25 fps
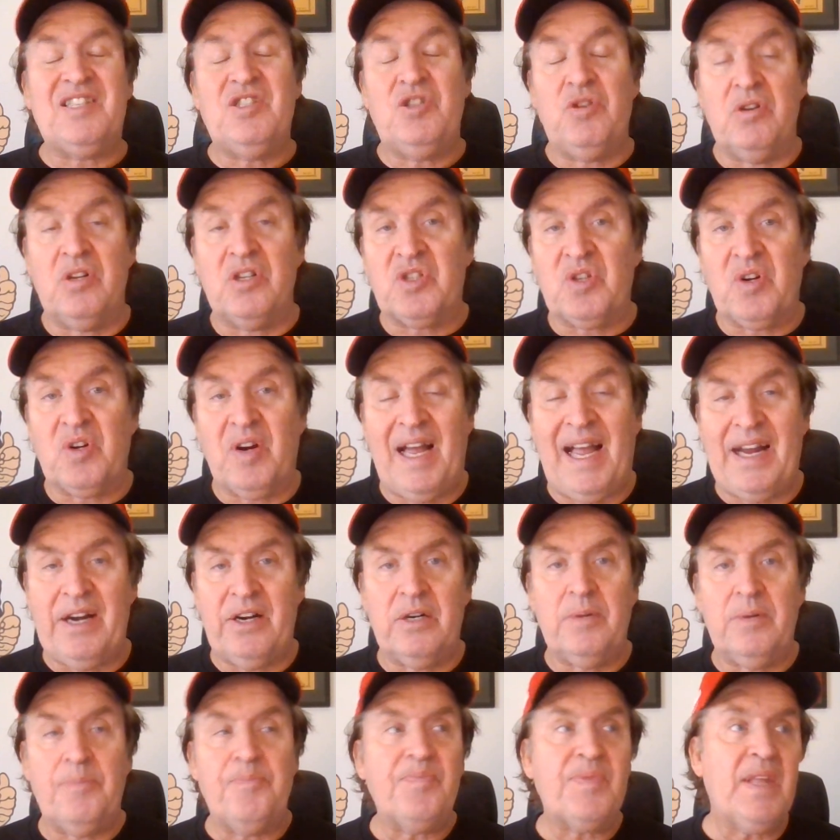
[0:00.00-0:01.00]
units or
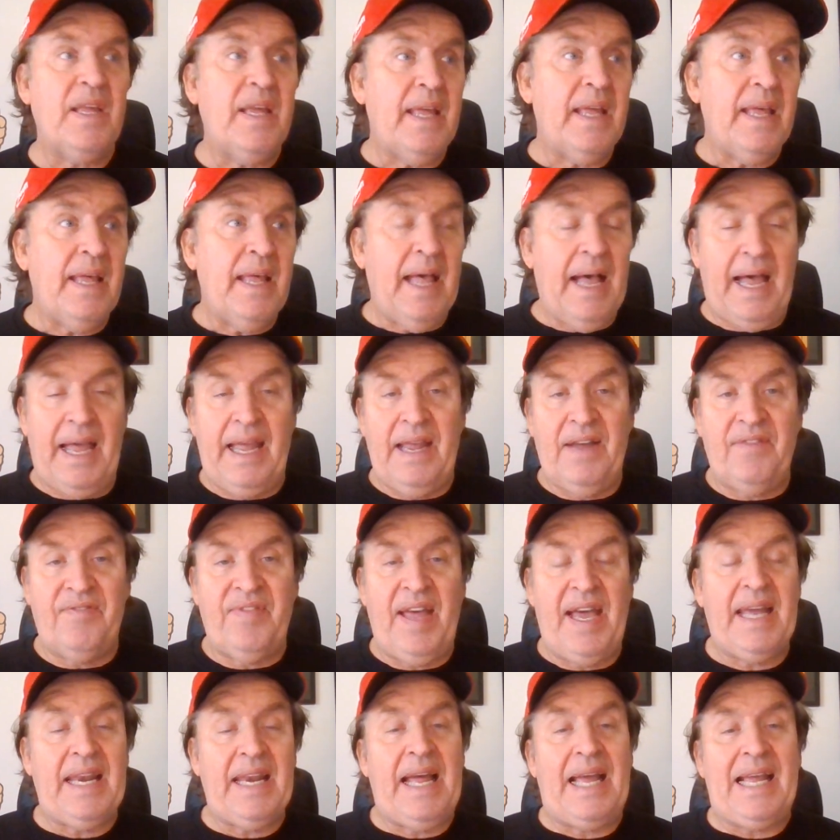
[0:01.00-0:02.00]
higher. I have
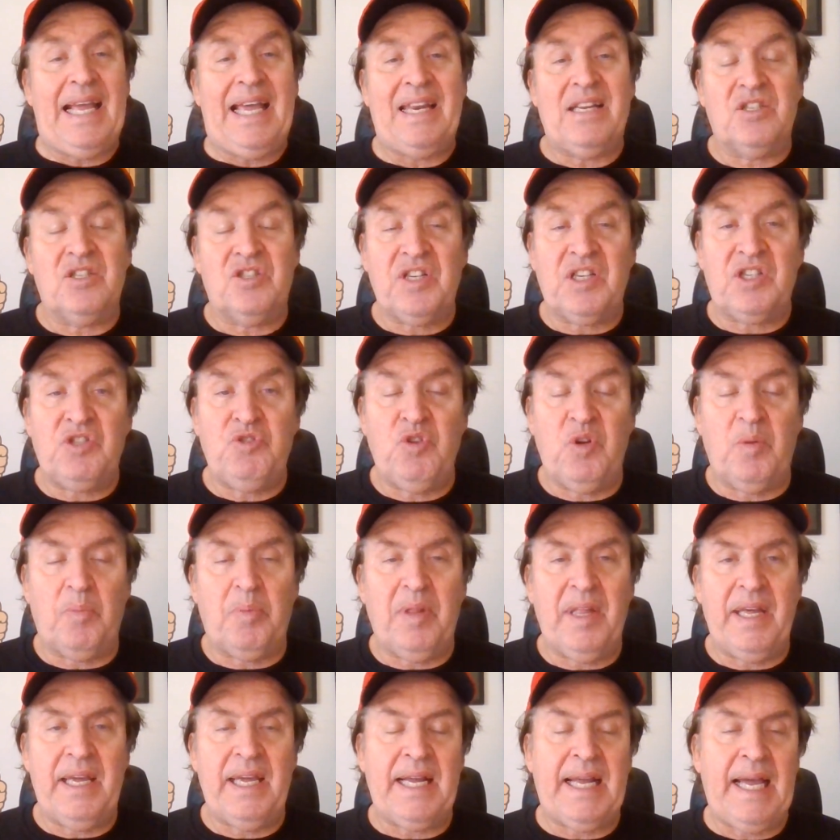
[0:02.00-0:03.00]
that. I got a
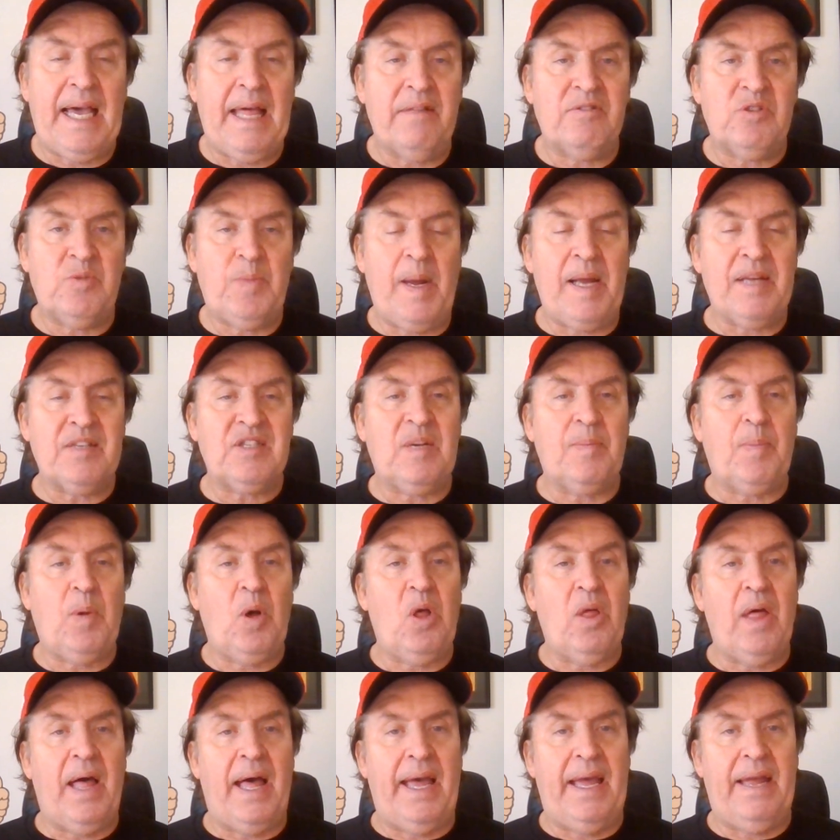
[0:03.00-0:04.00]
6-unit play in college
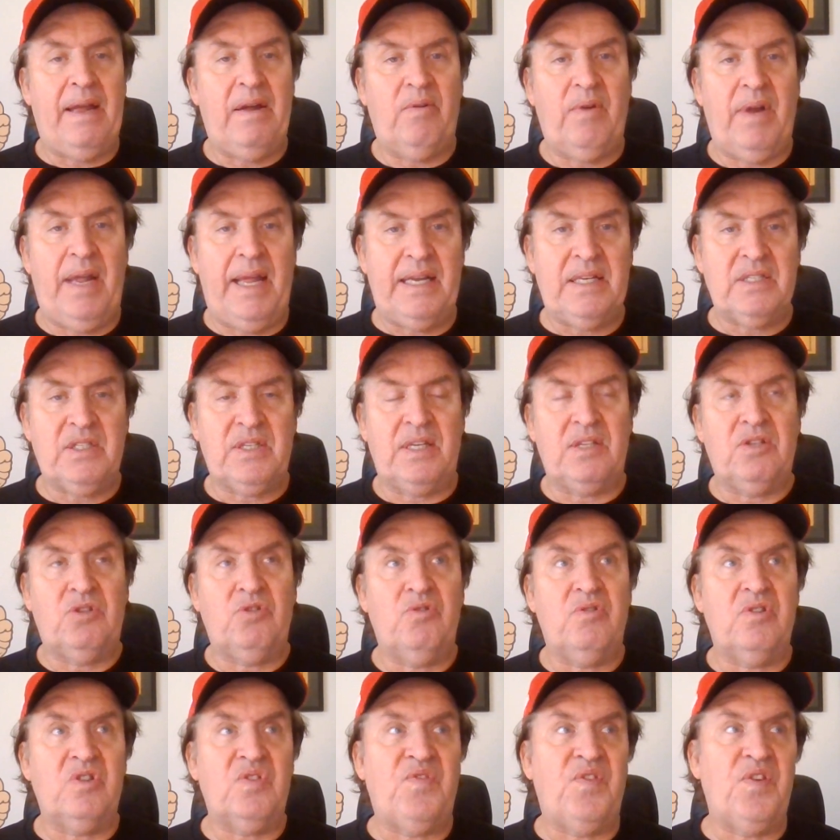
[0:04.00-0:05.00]
basketball. As I
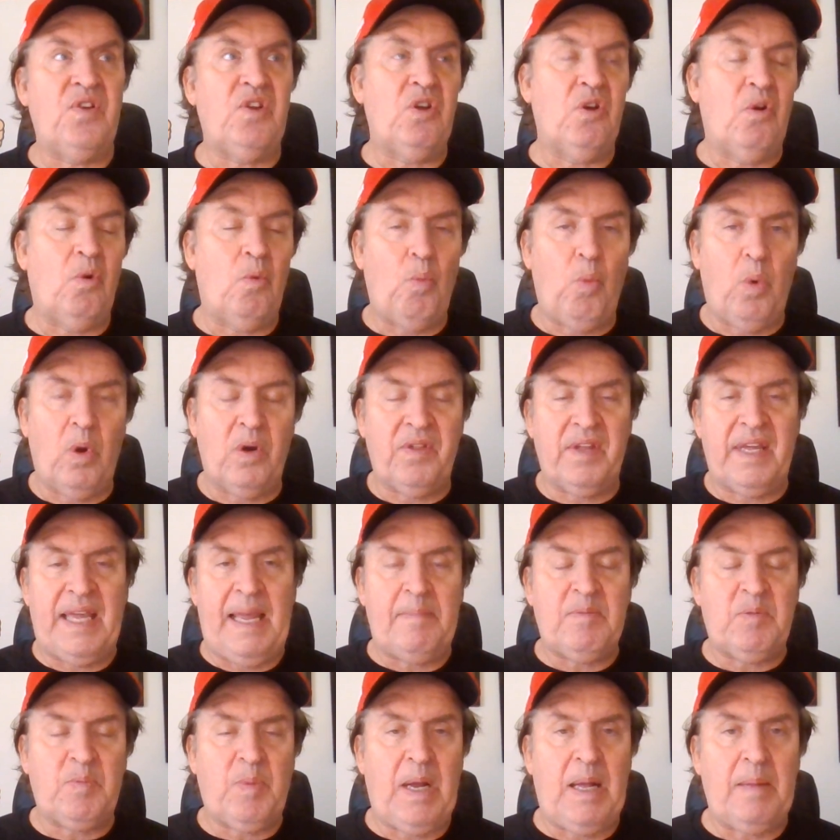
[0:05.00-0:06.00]
do this video, one of the
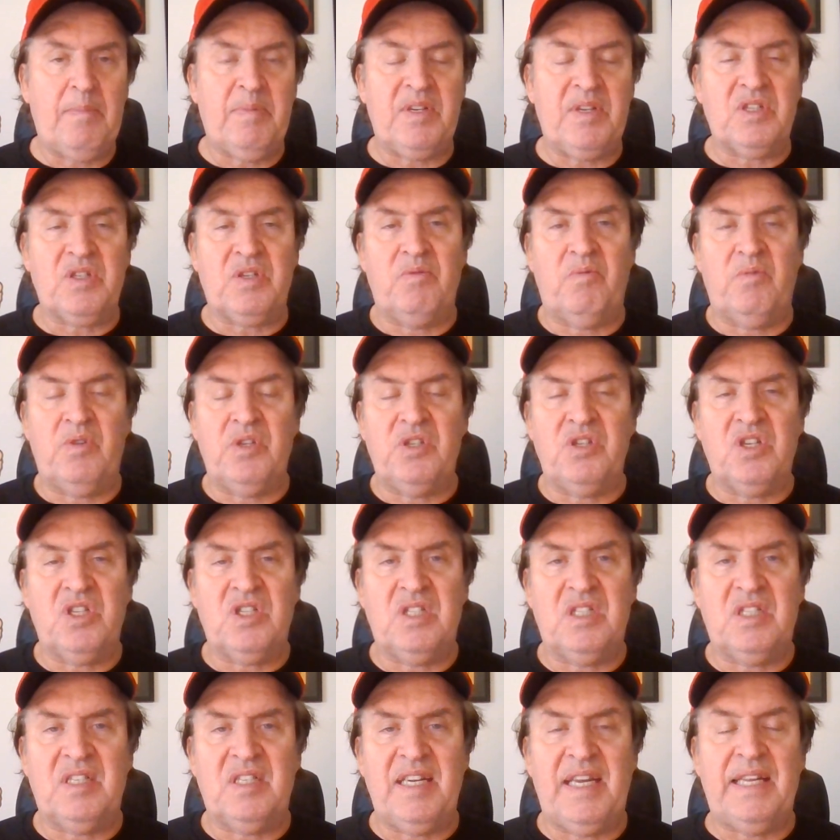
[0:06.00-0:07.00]
games probably is, when you
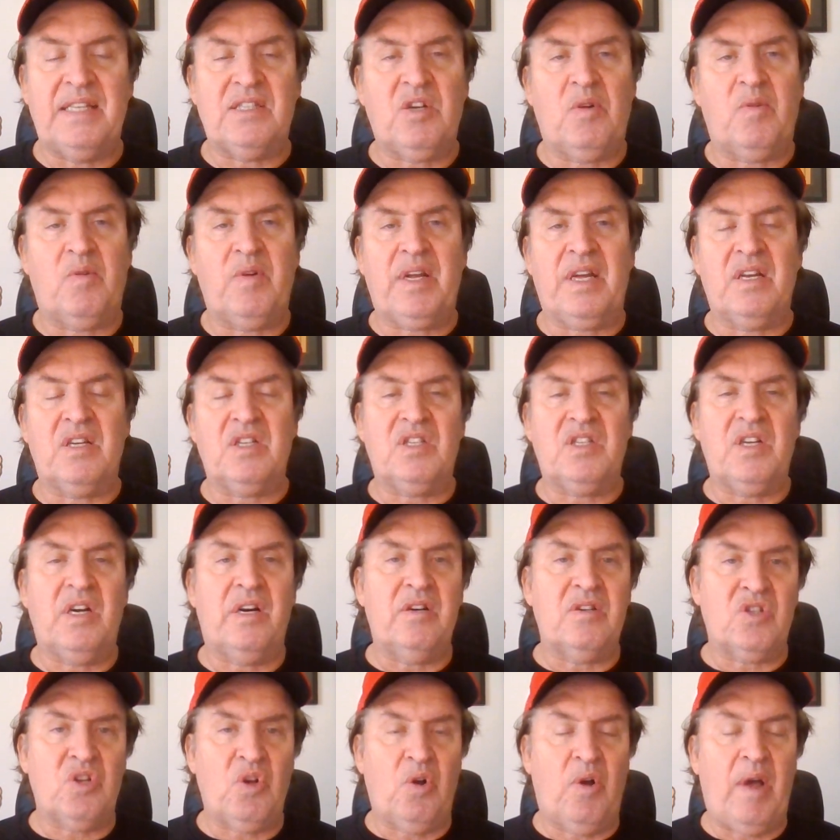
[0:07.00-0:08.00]
see it, it's already going to
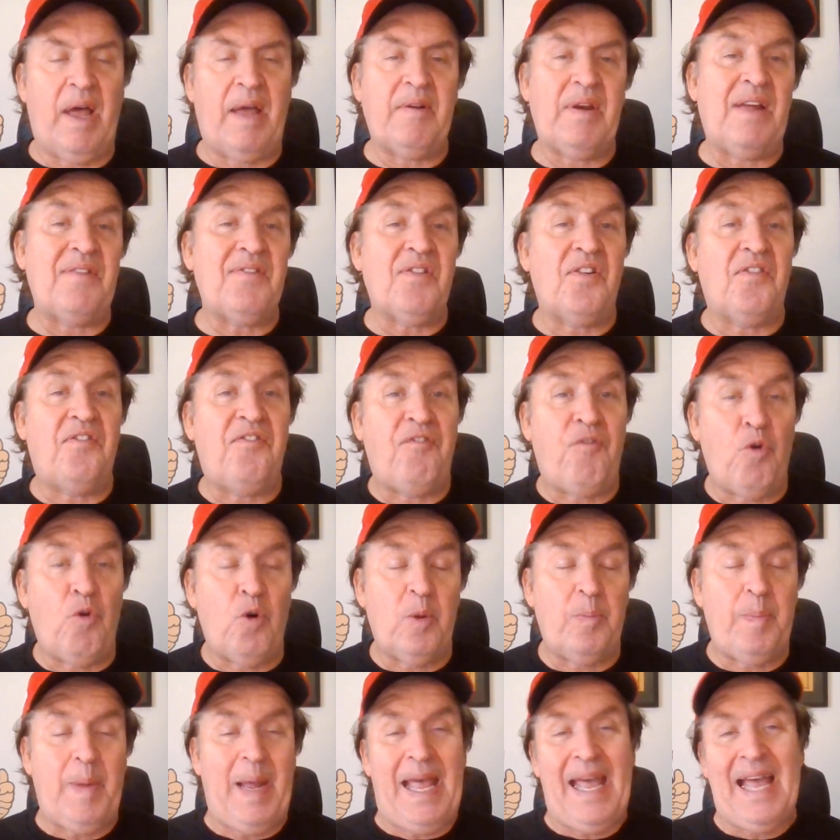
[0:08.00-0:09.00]
start. So I would have a
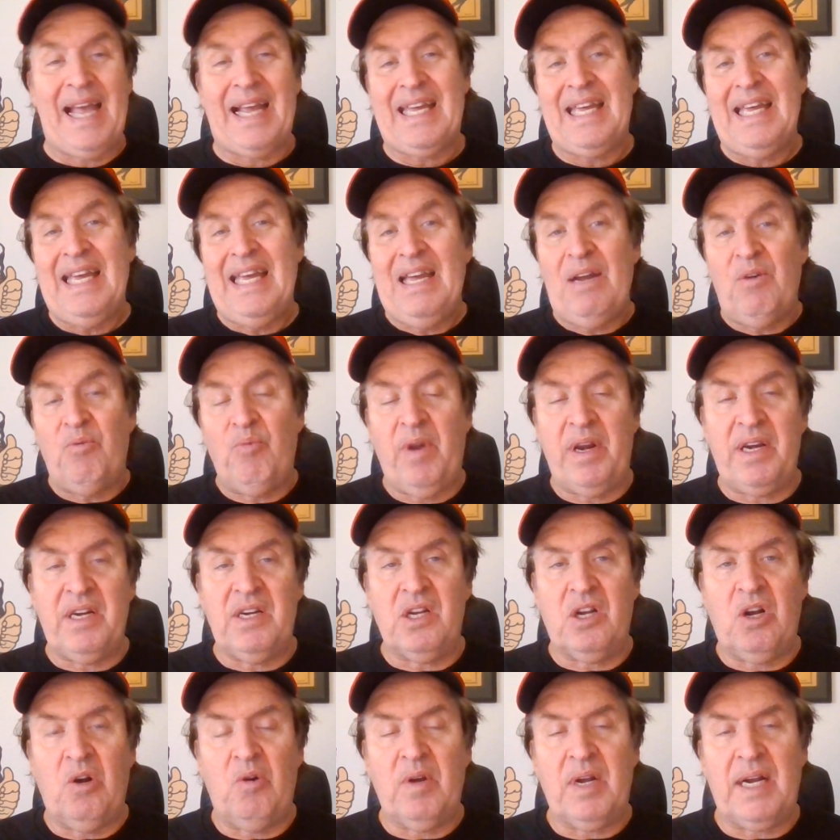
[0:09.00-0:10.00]
4-pack ready
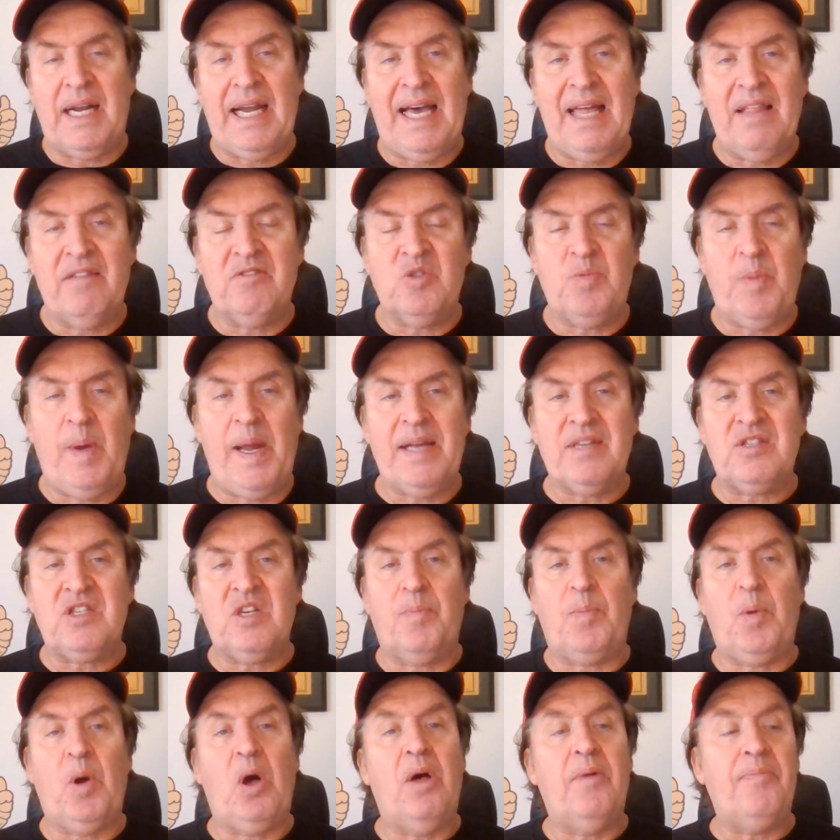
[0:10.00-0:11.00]
to go in college
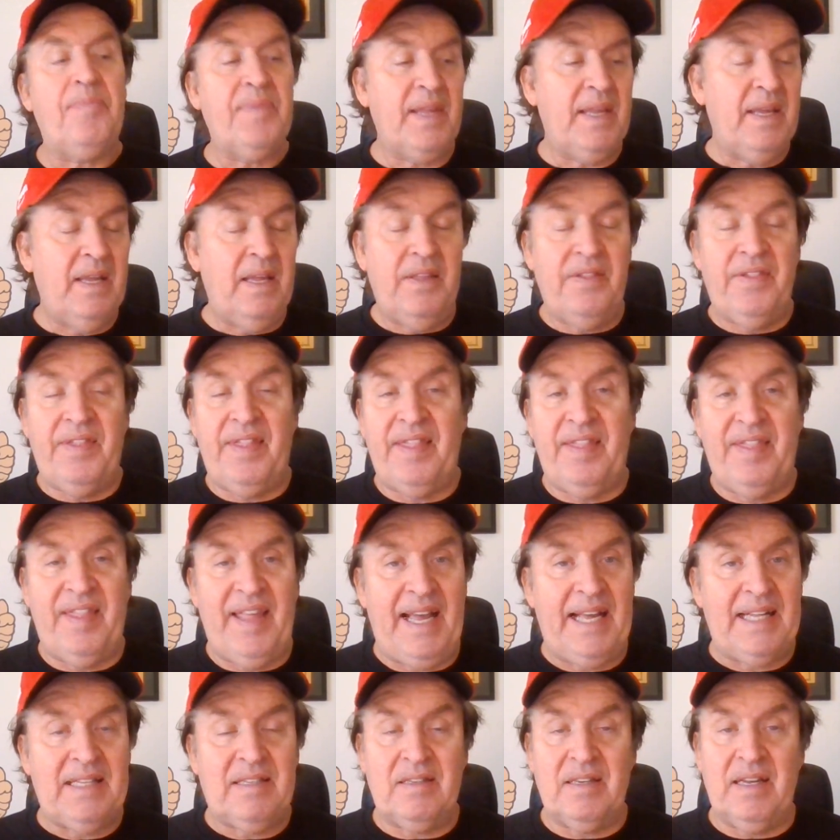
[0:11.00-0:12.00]
basketball,
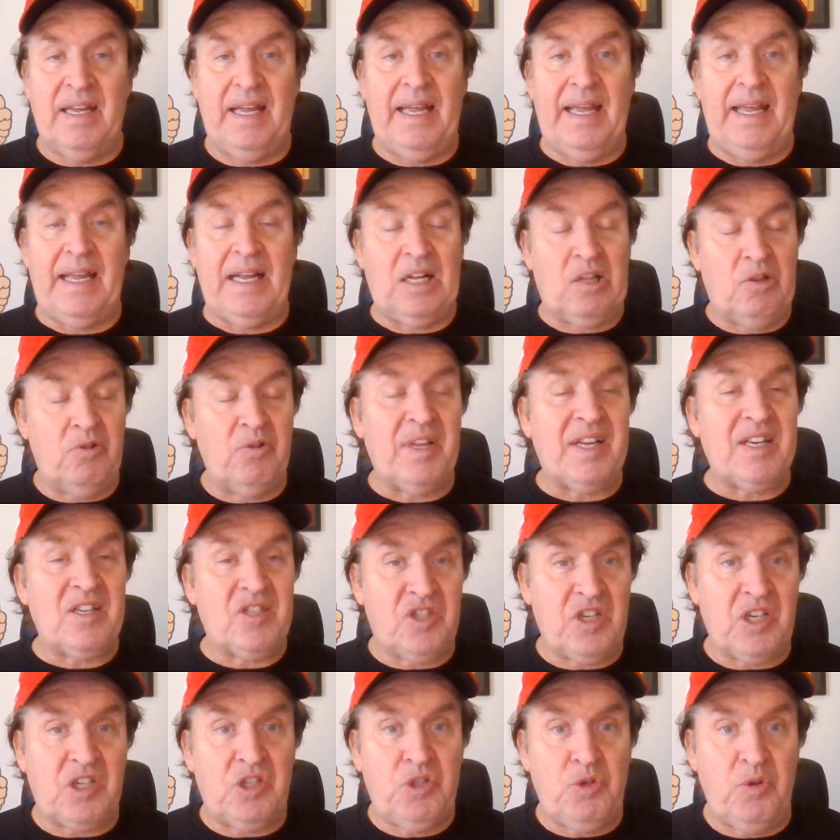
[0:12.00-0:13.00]
that including a
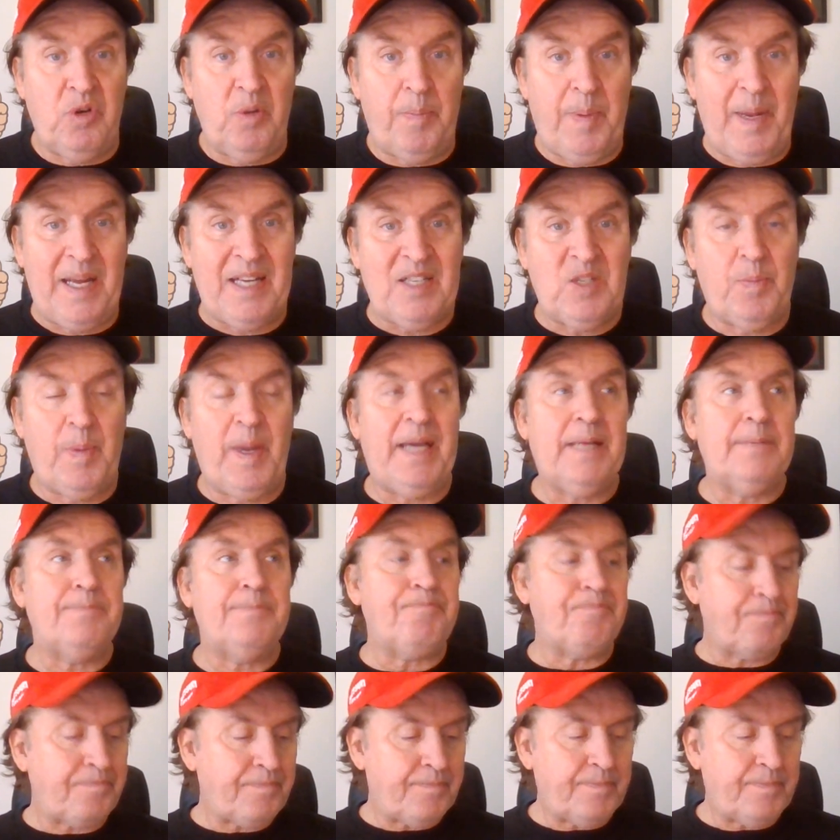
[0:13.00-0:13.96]
6-unit best bet,